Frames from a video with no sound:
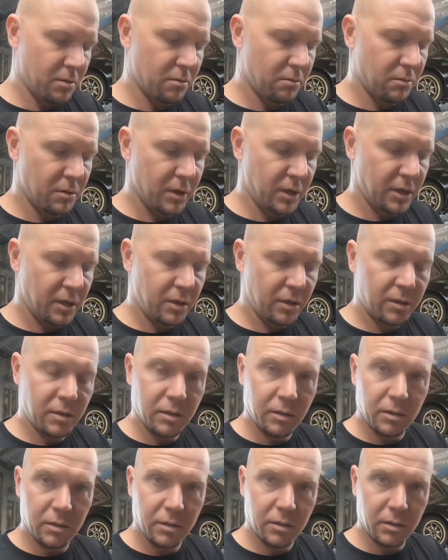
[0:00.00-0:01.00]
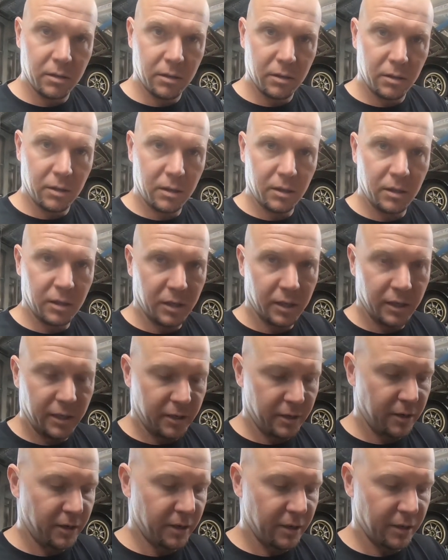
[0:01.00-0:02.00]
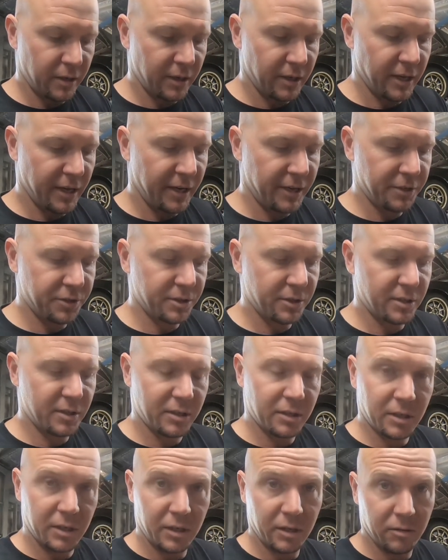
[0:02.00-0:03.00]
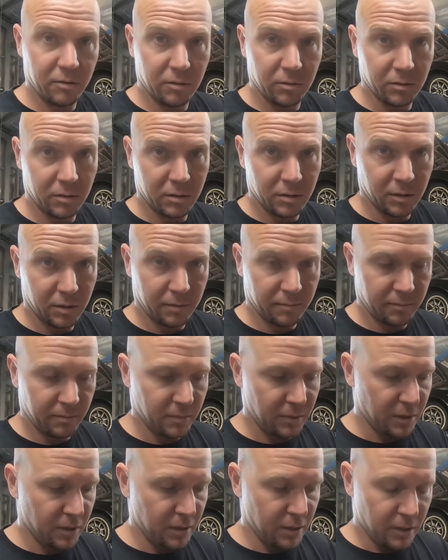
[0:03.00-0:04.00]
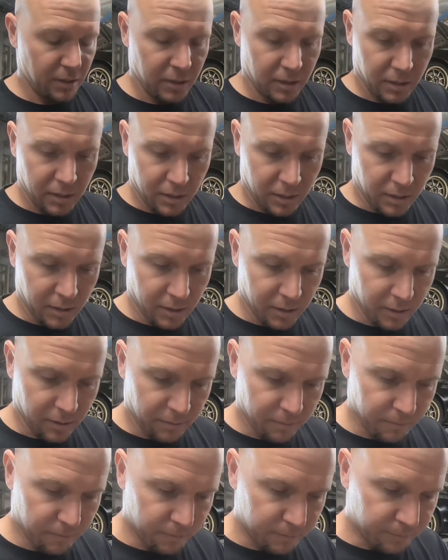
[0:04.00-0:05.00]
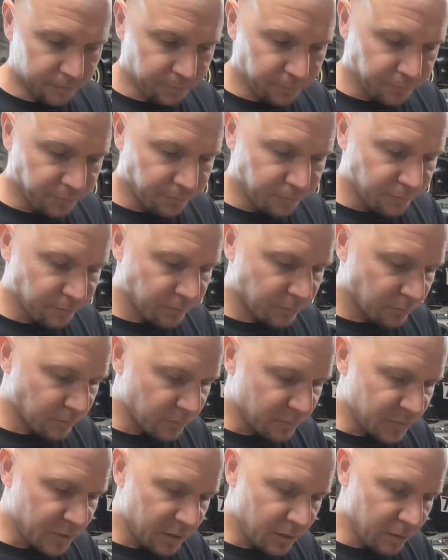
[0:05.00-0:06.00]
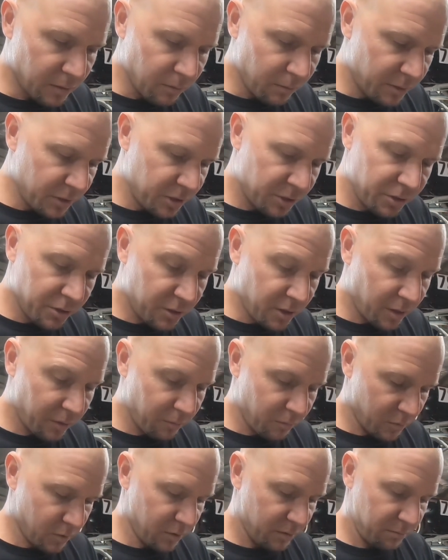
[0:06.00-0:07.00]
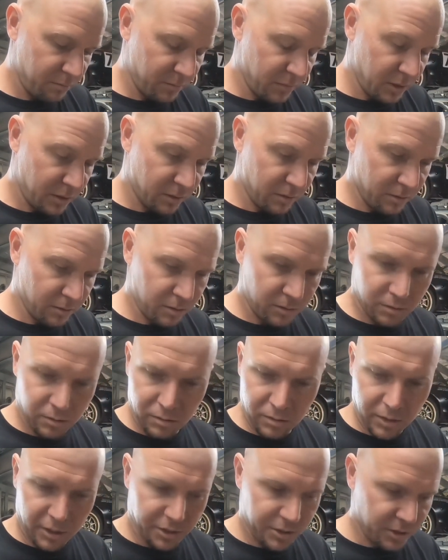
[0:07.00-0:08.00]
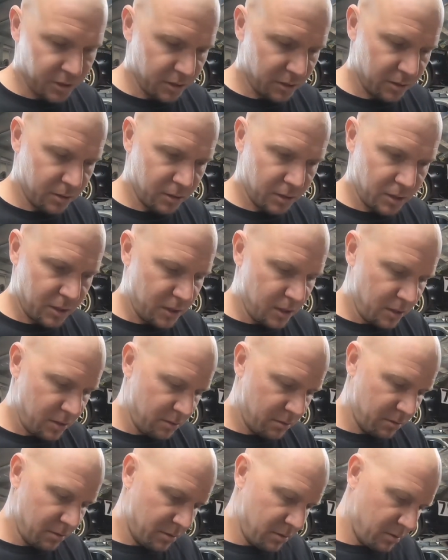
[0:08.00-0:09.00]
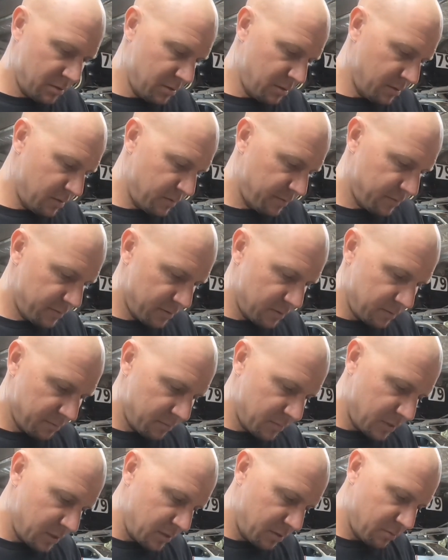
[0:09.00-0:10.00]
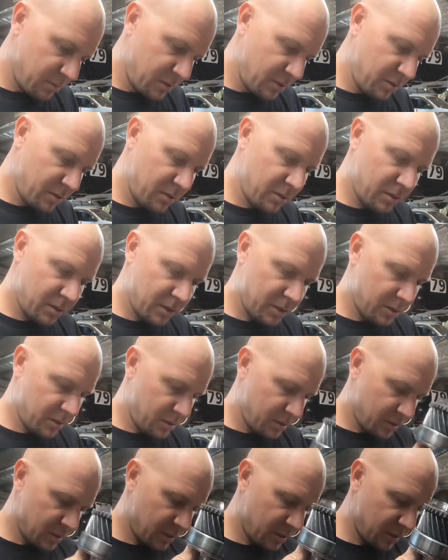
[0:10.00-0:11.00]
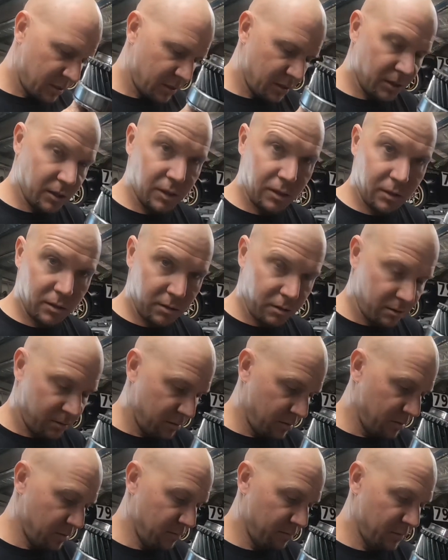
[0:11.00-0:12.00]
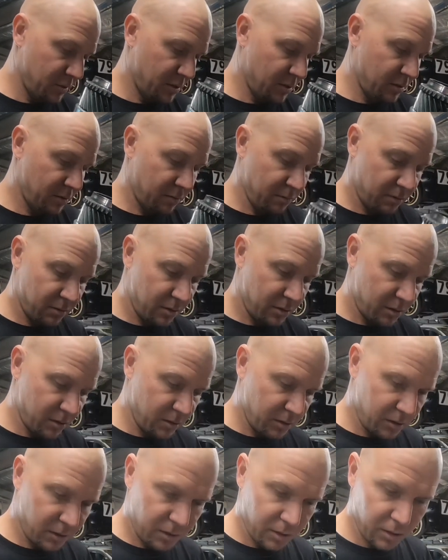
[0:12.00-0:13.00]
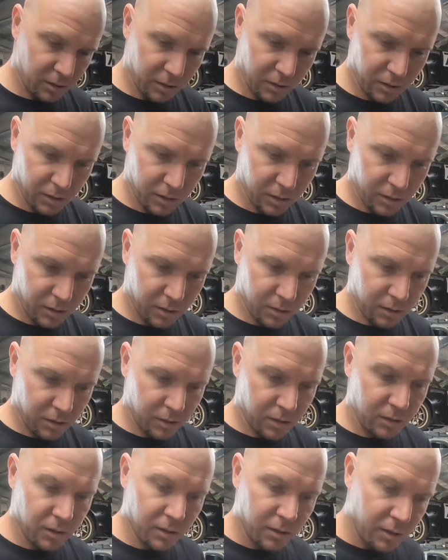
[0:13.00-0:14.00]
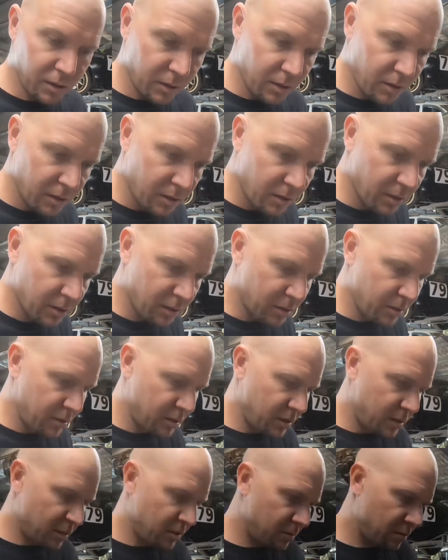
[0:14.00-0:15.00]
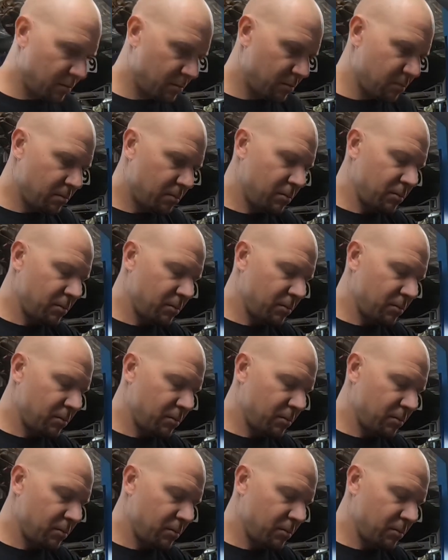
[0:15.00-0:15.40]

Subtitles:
ring in the gear and engages the gear all the time, which you don't want, because as you can see from these ones, they just start to eat themselves. And I know